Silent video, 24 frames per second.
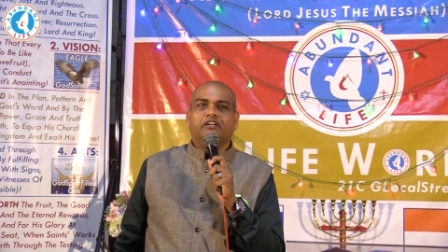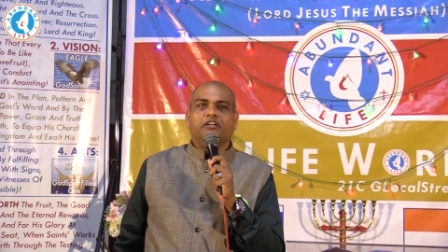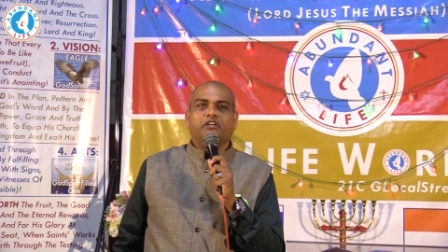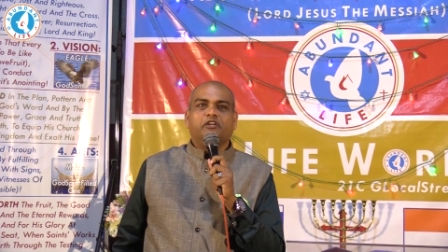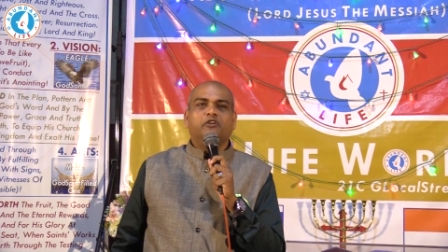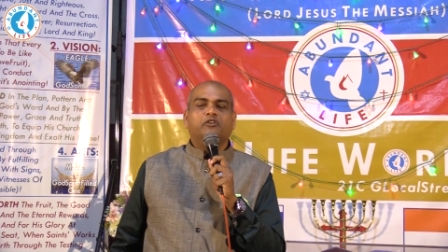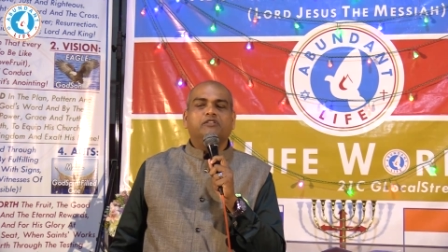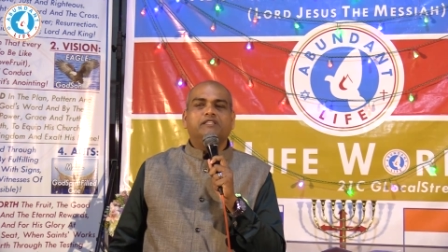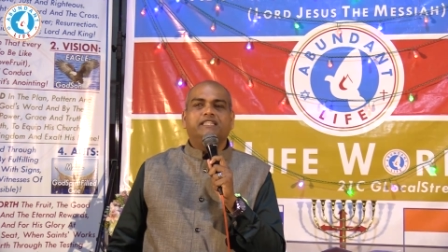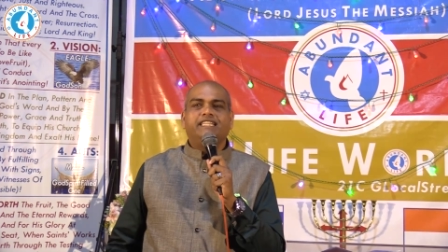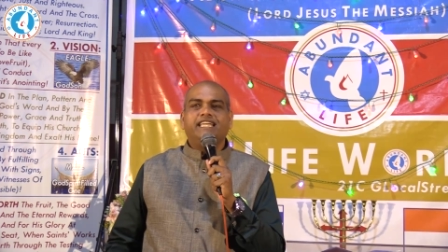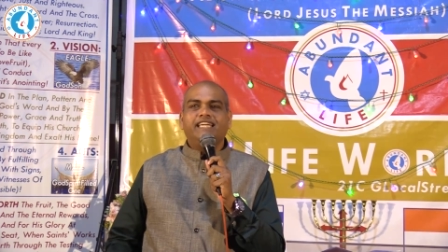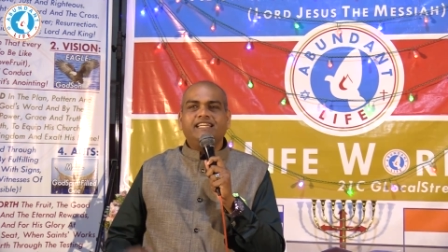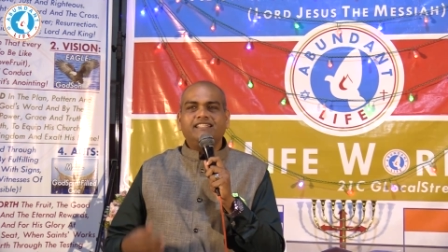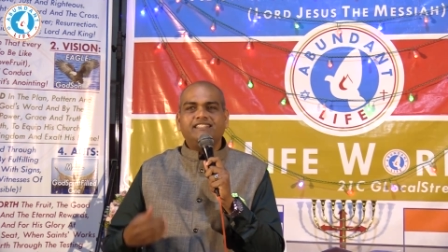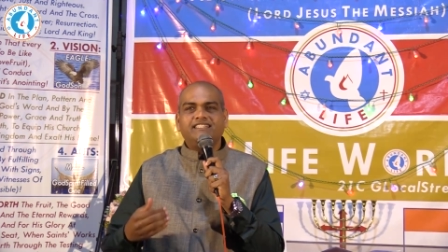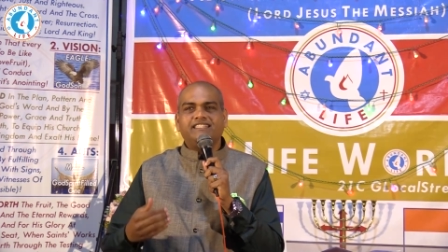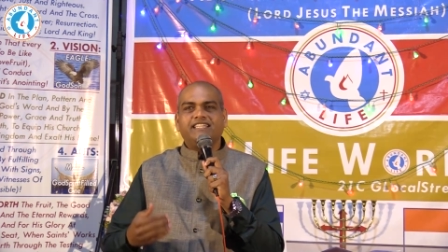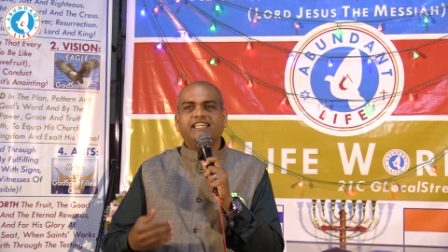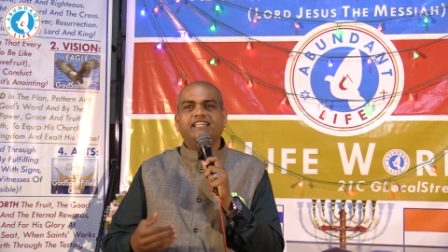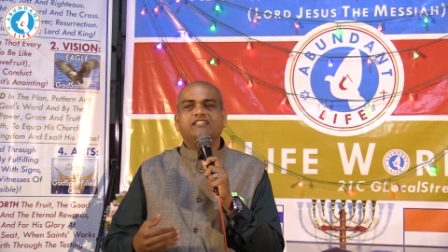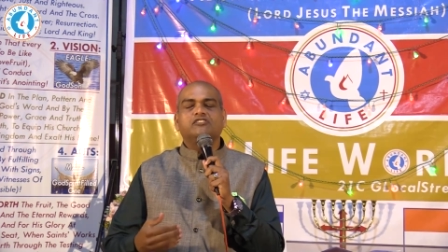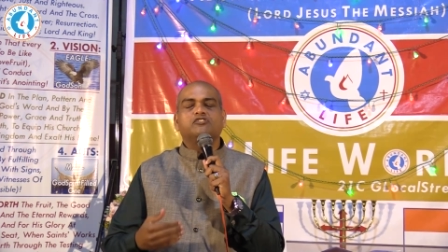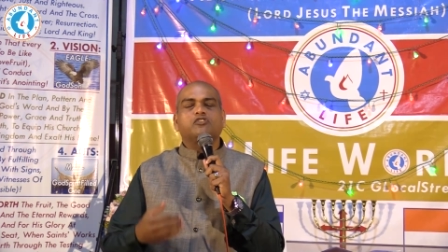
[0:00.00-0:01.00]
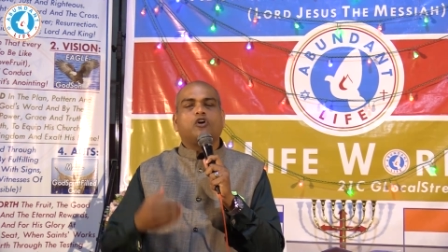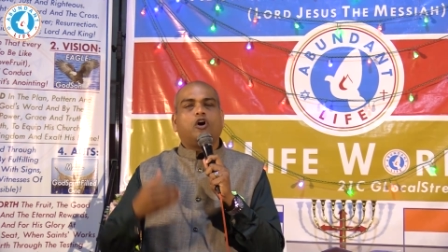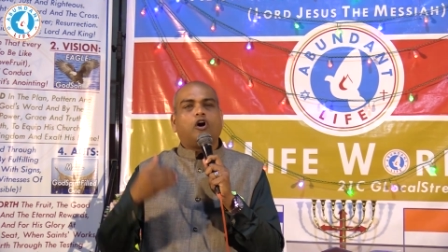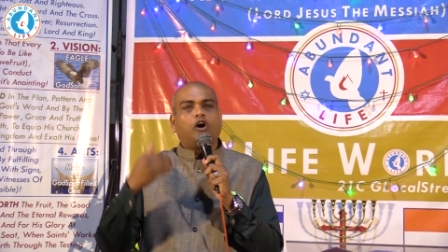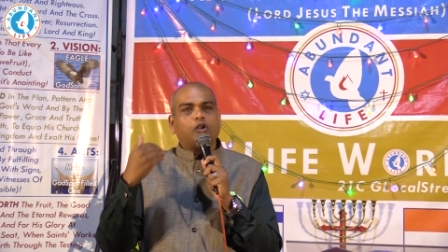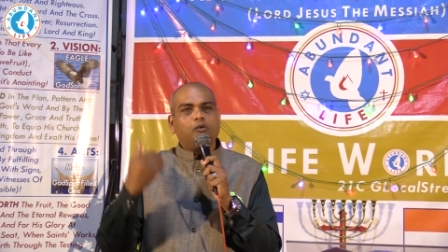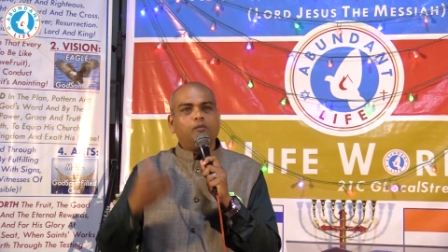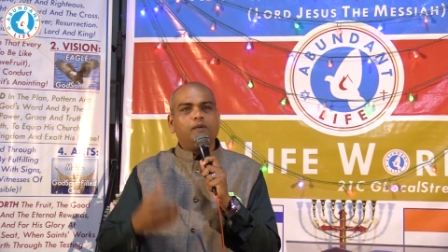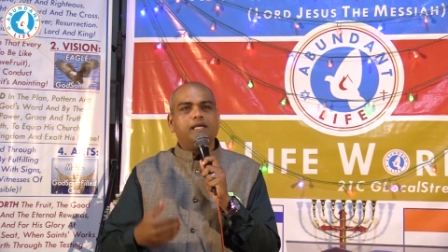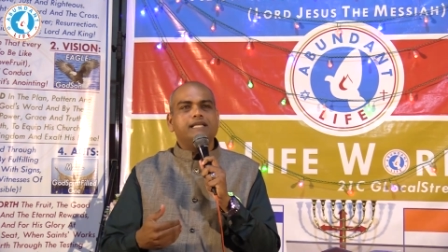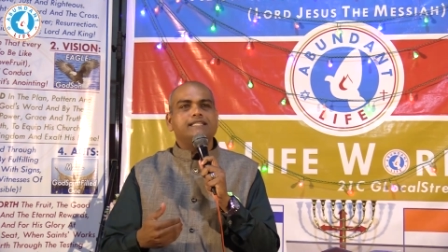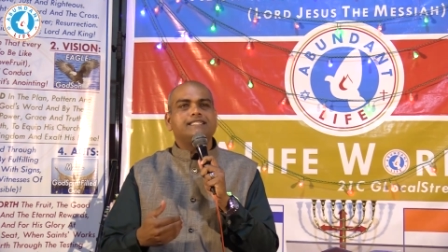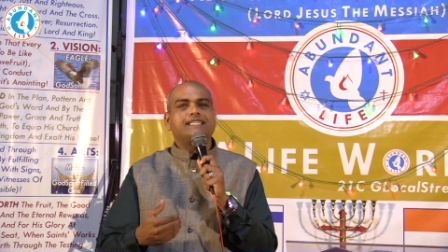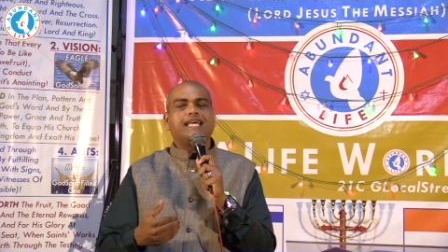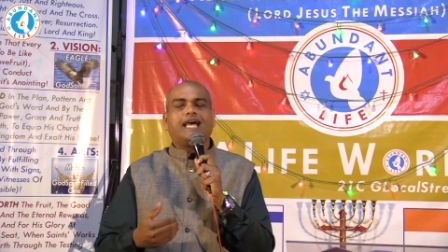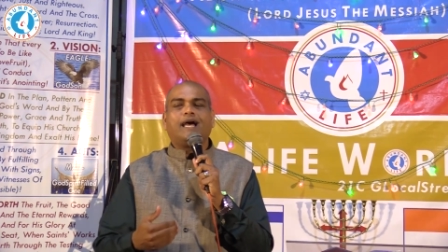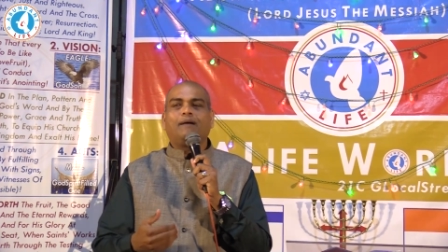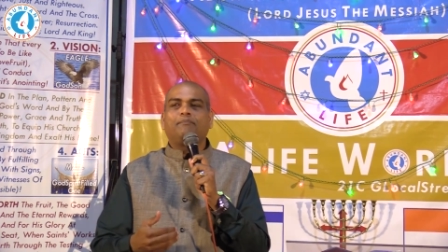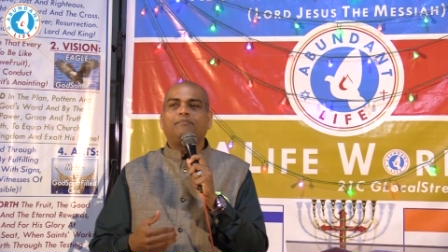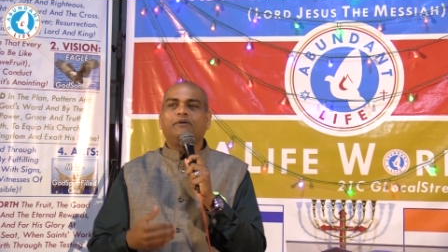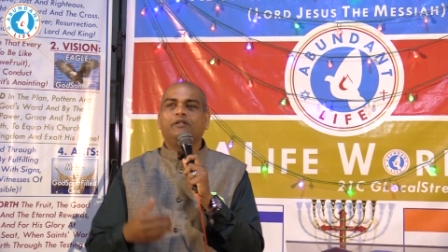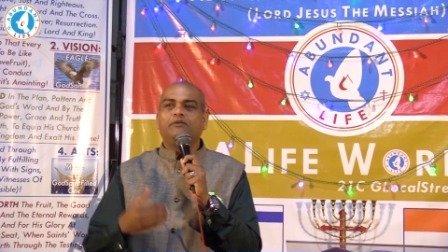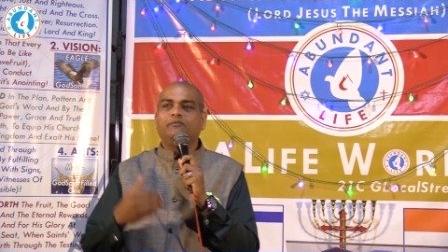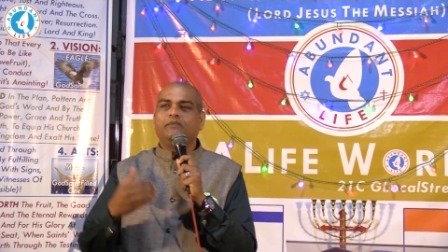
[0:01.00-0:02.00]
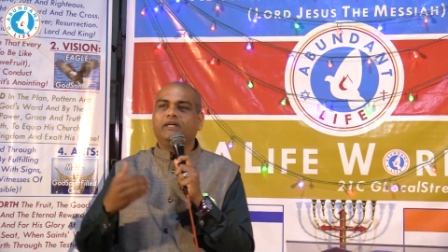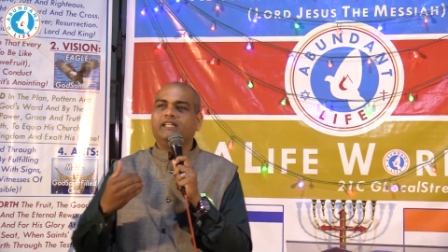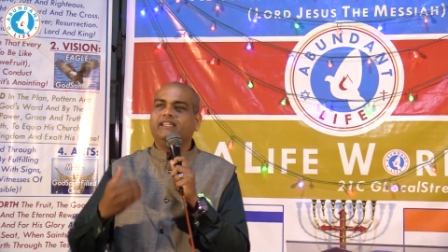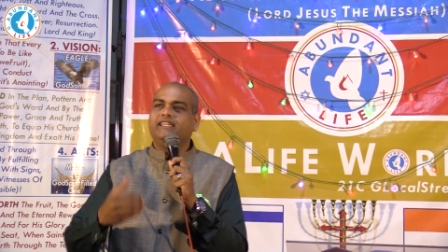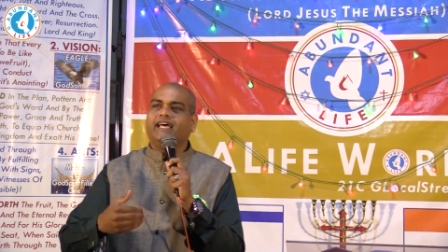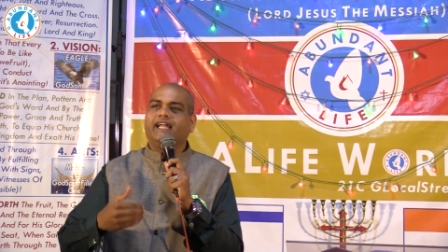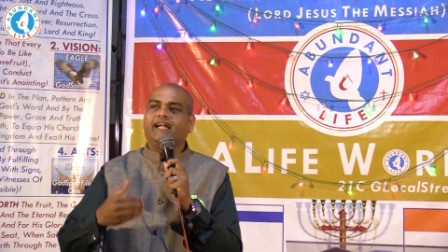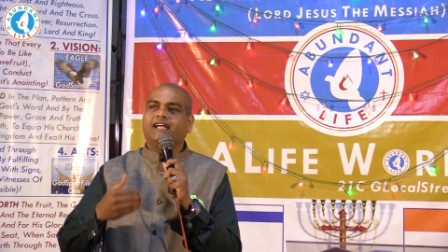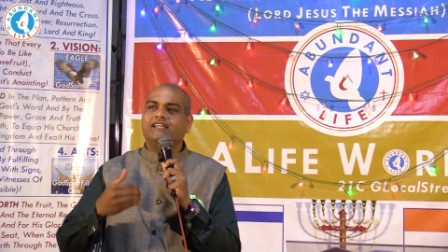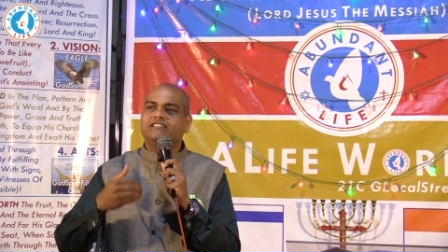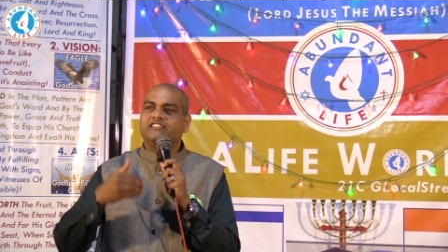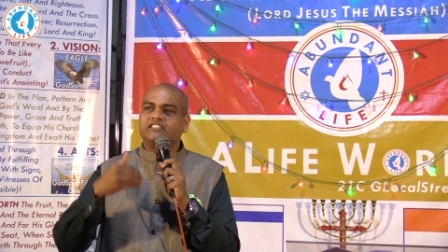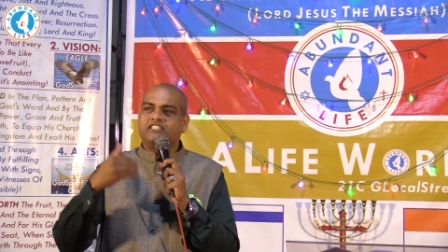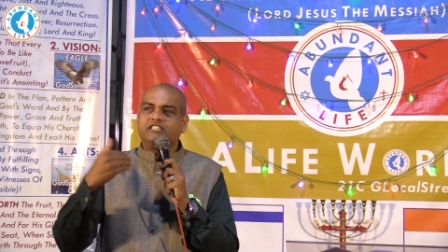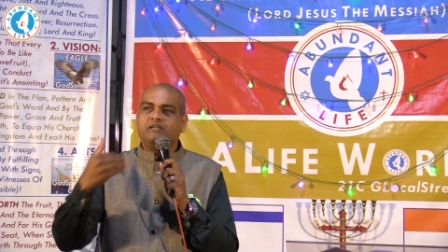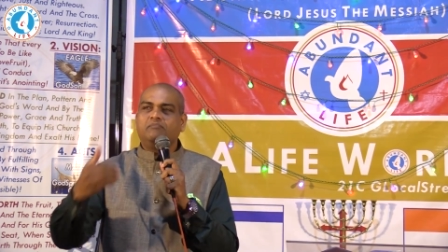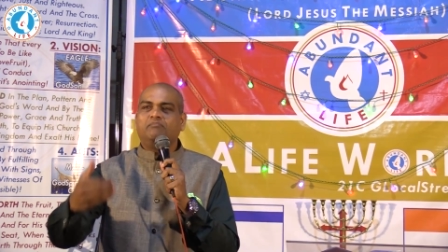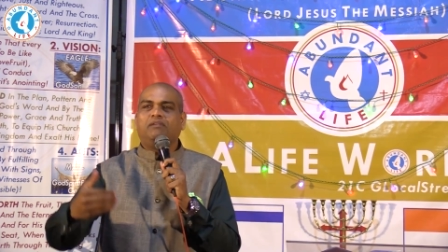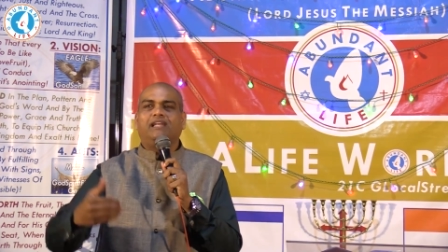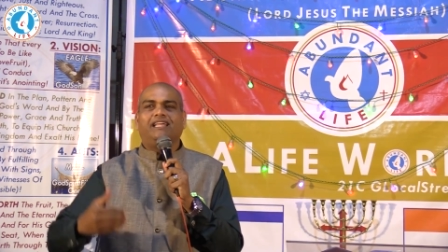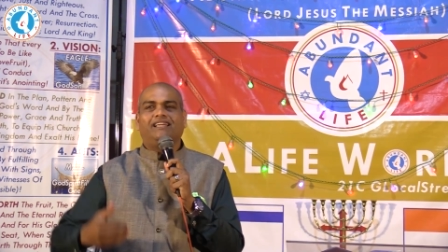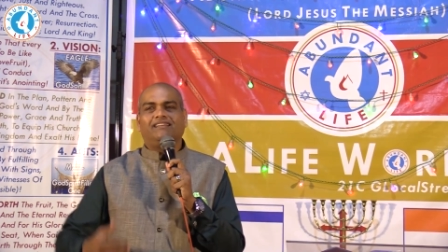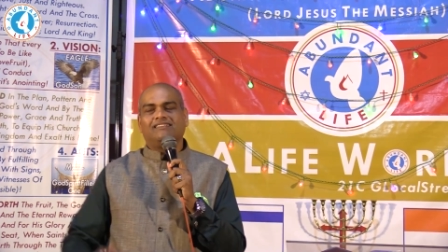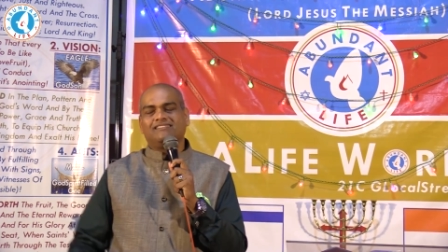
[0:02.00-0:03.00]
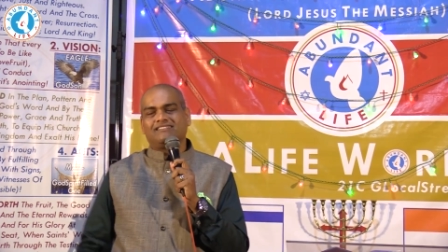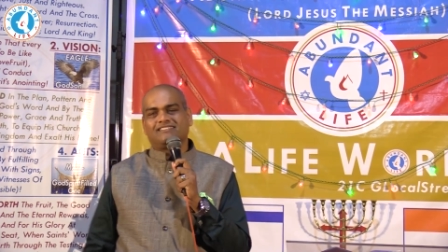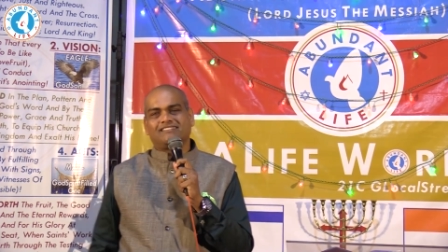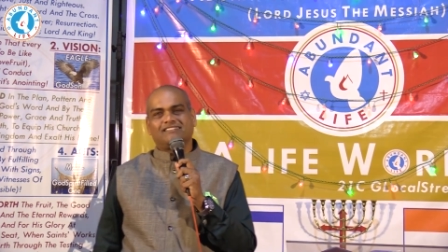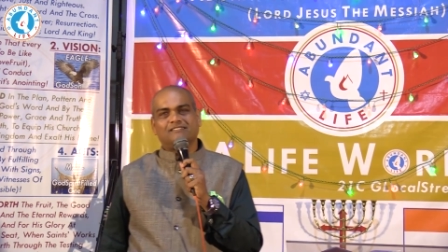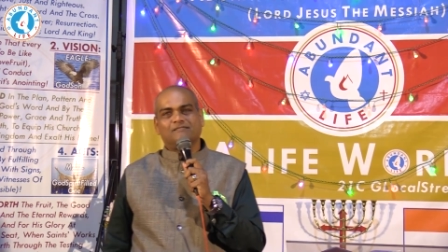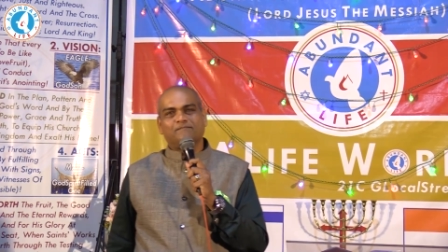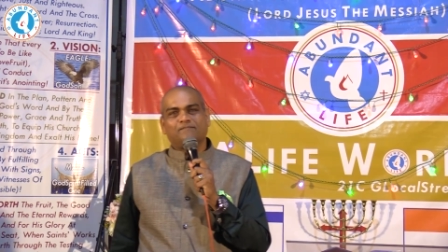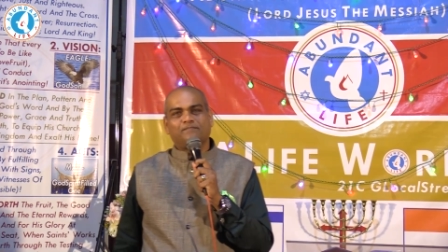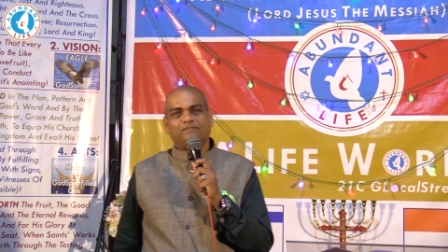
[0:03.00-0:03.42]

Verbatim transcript: you know these things always happen when there are siblings